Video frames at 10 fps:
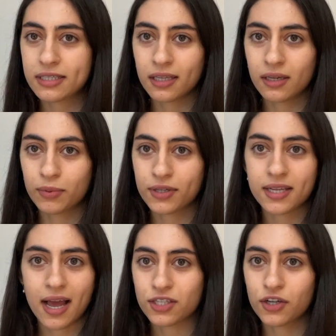syllabus
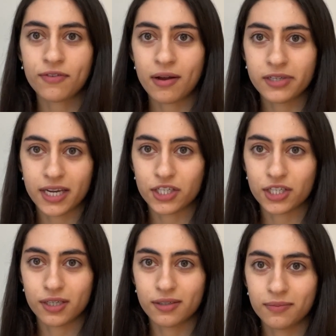as your
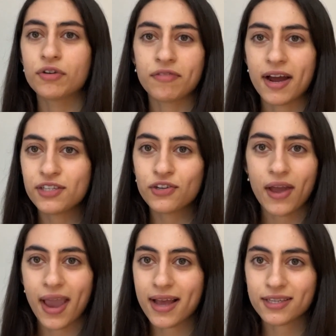foundation, revise your
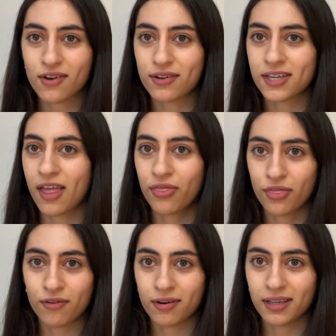AS content
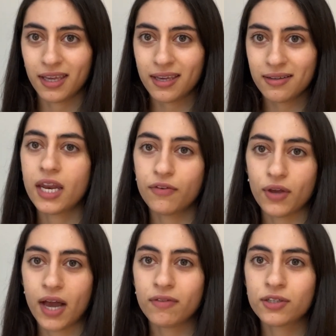thoroughly, and if you
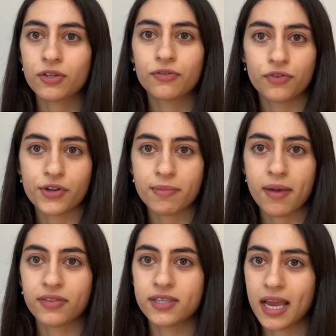haven't done further
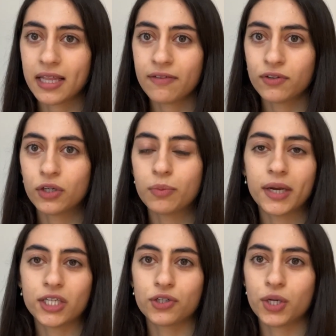maths A level,
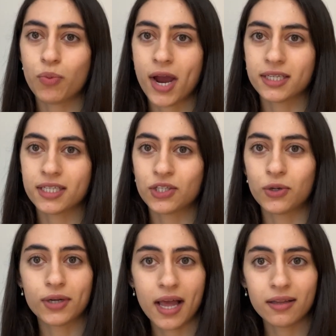make sure you practice
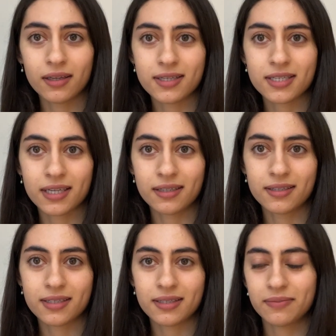your calculus
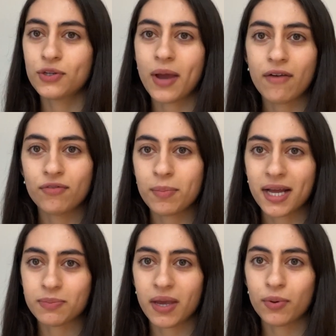skills. Do every
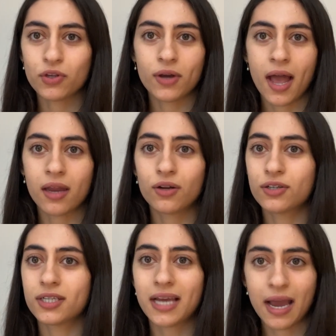past paper you can
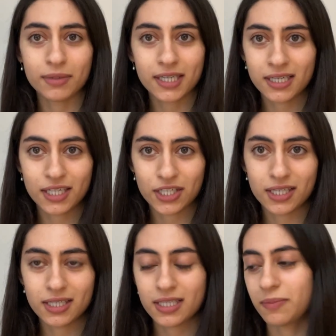under timed
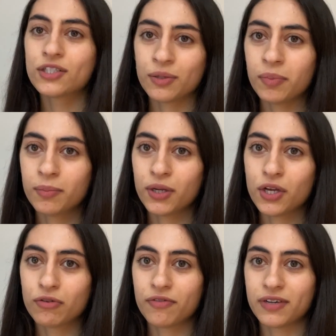conditions. Supplement
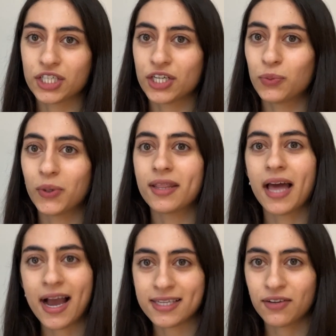your revision with
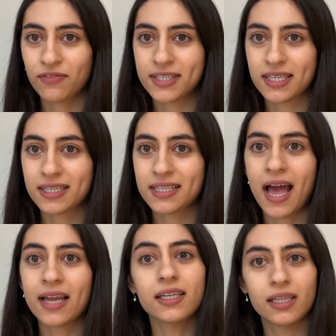Isaac Physics
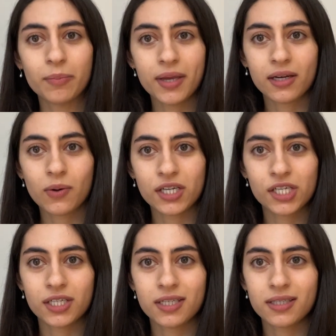and Olympiad
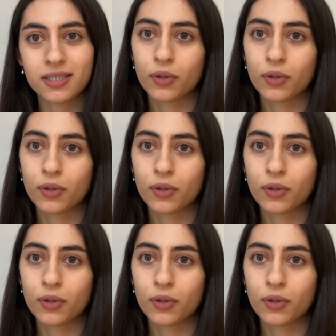questions,